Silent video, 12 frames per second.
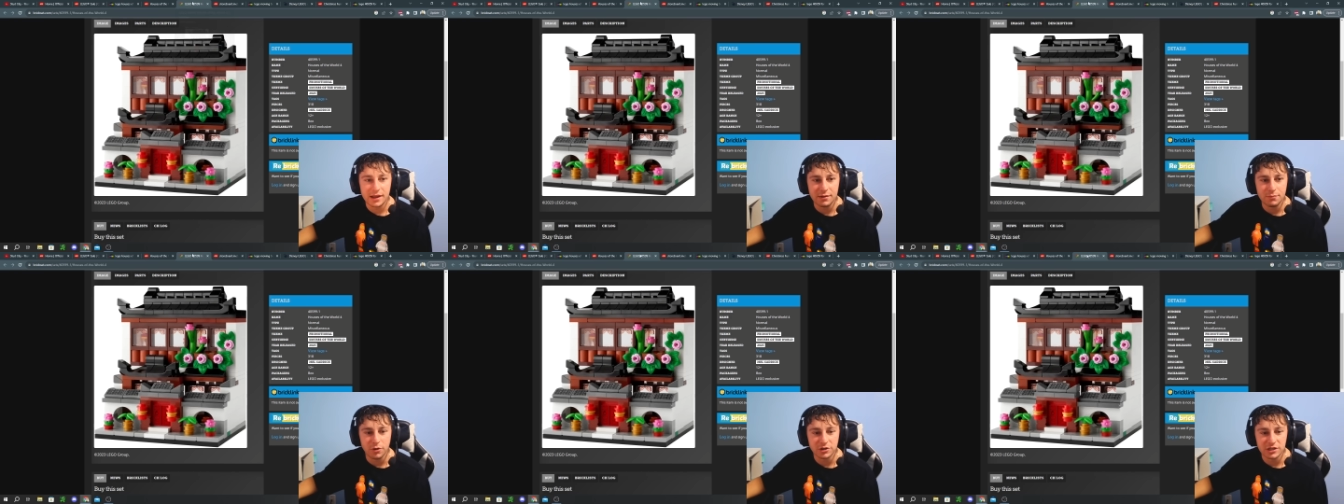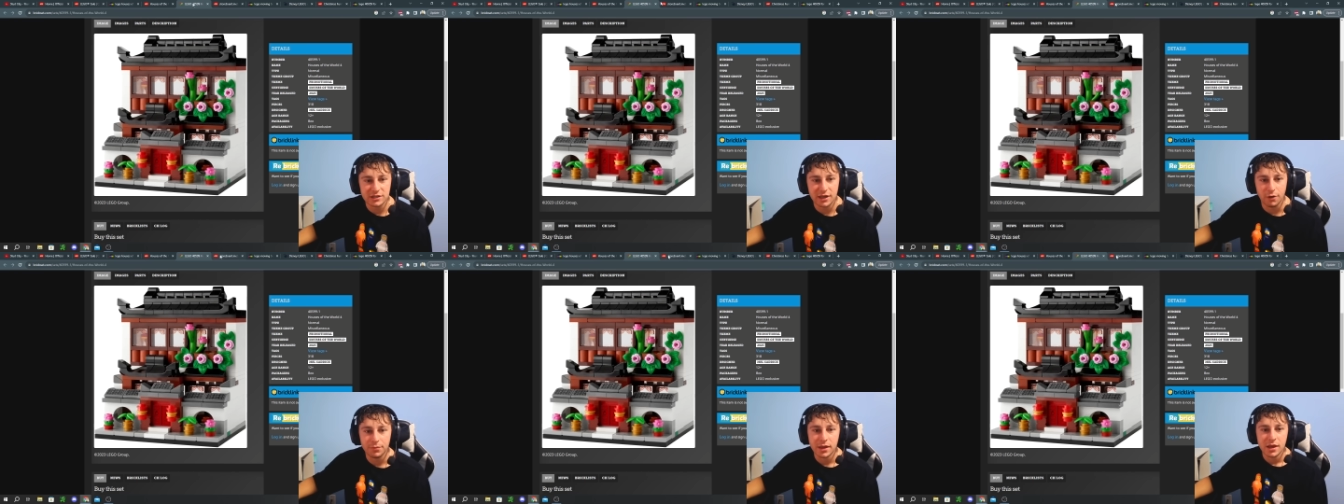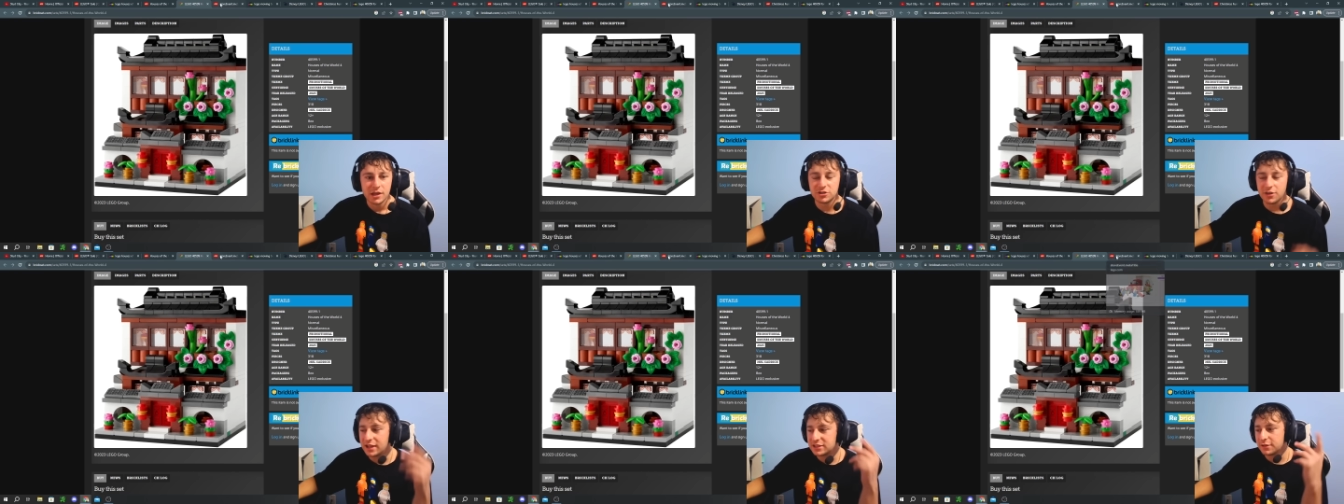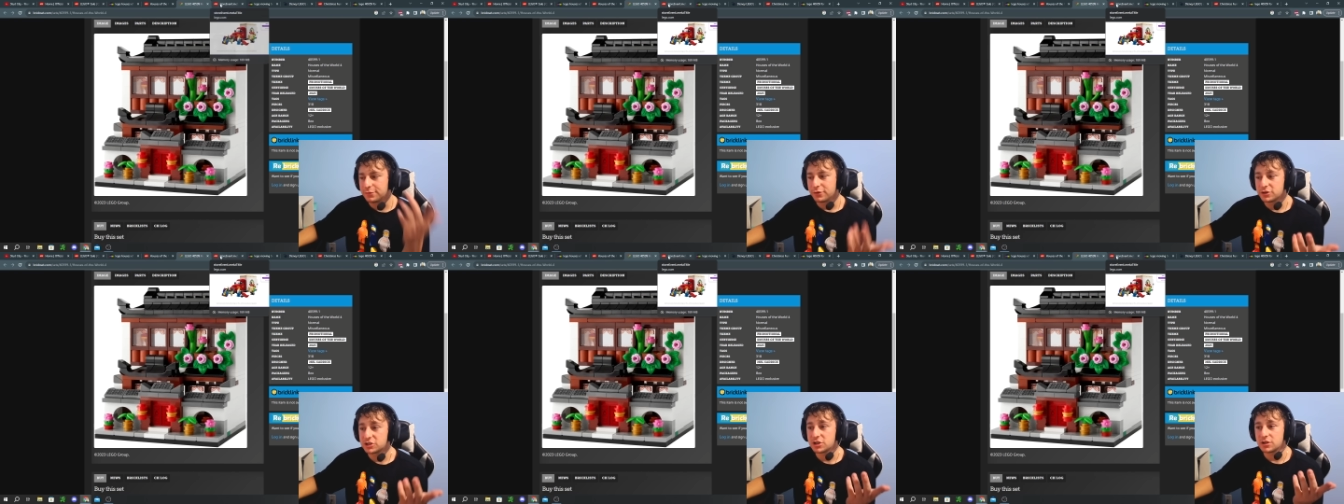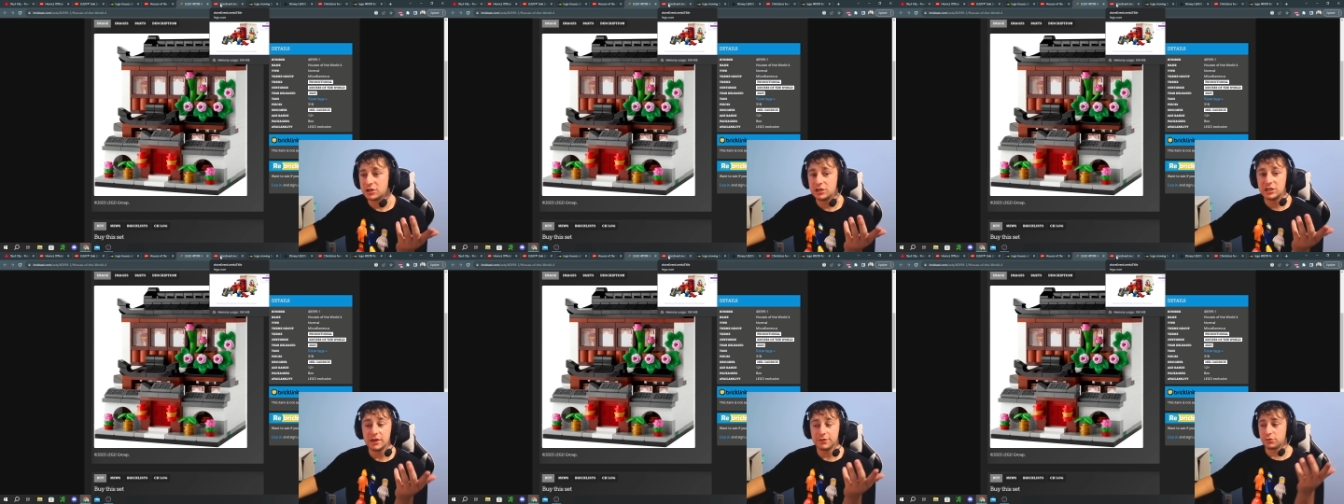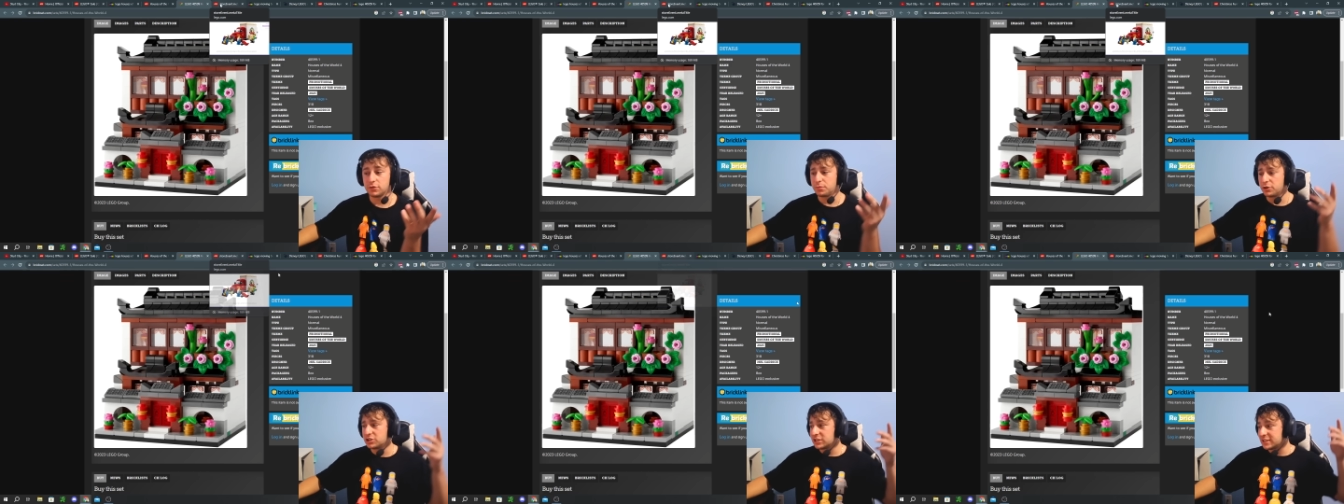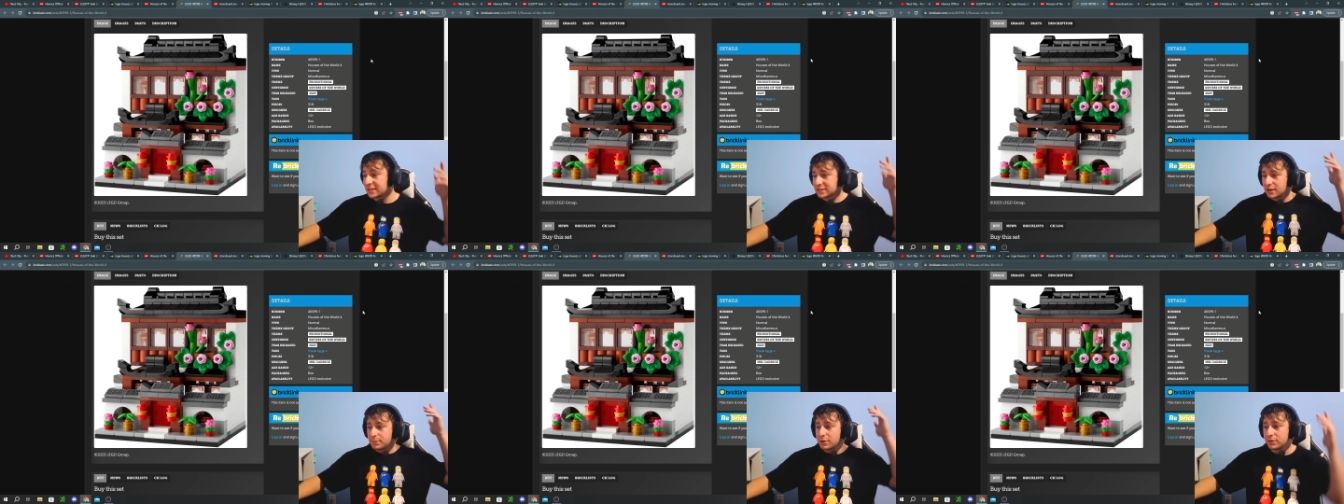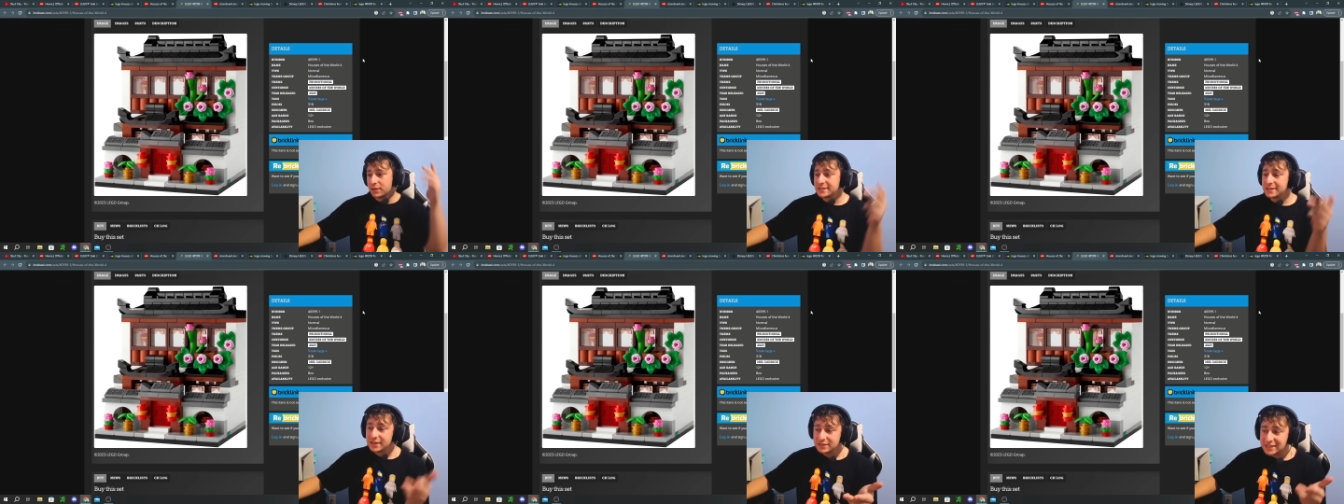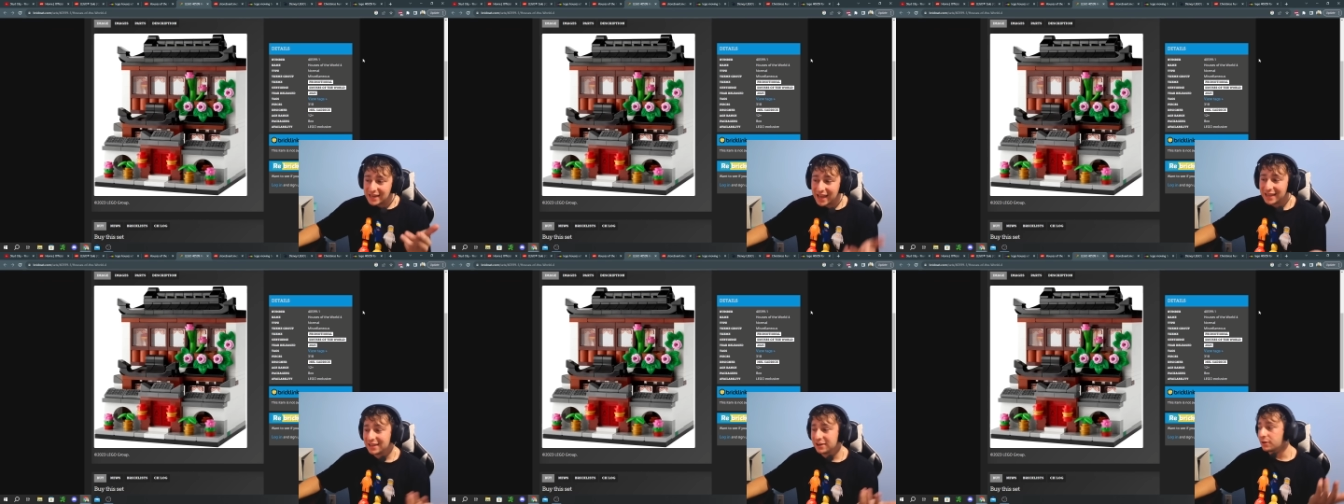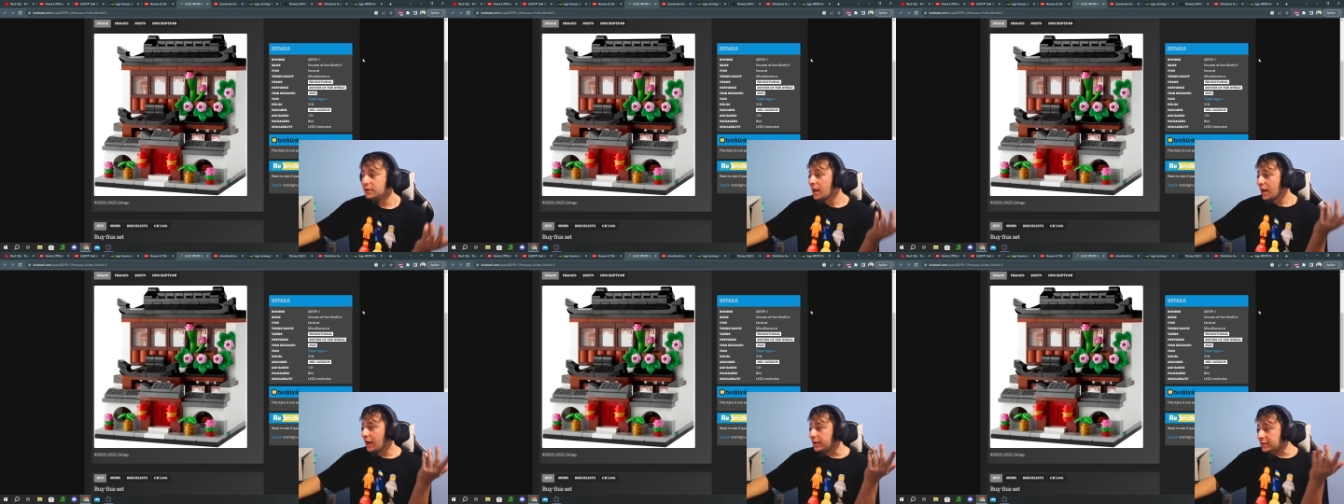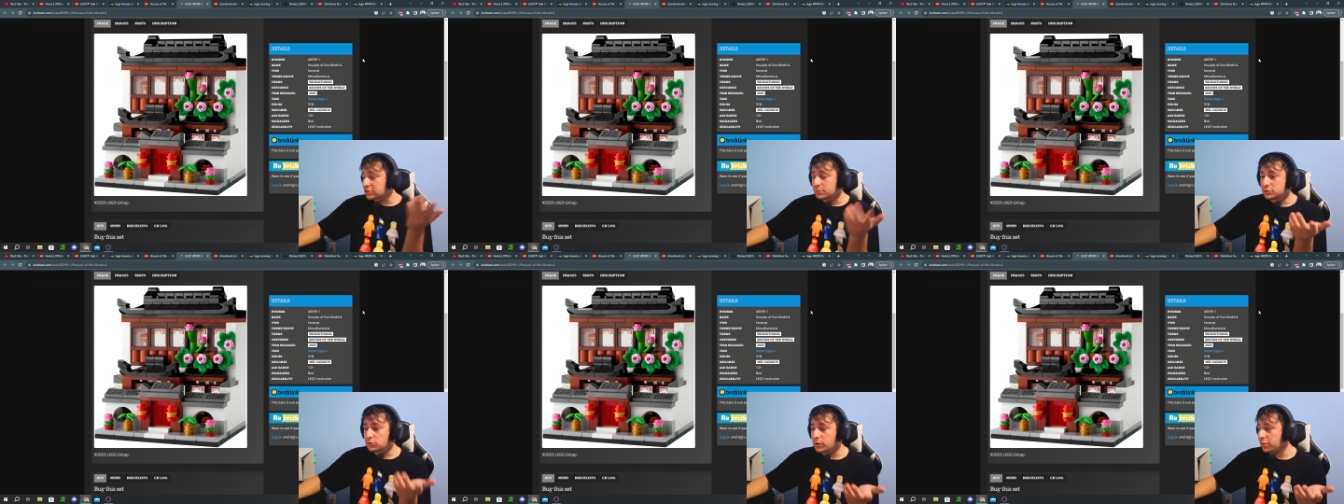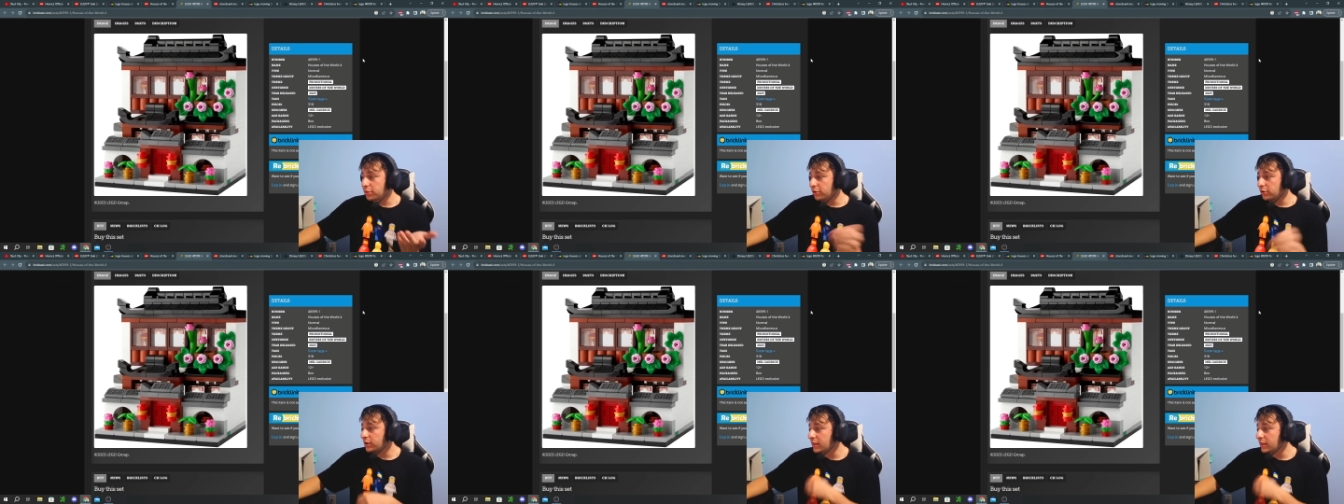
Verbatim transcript: in more detail. So that's the first gift with purchase that's going to be releasing tonight here on October twenty-third,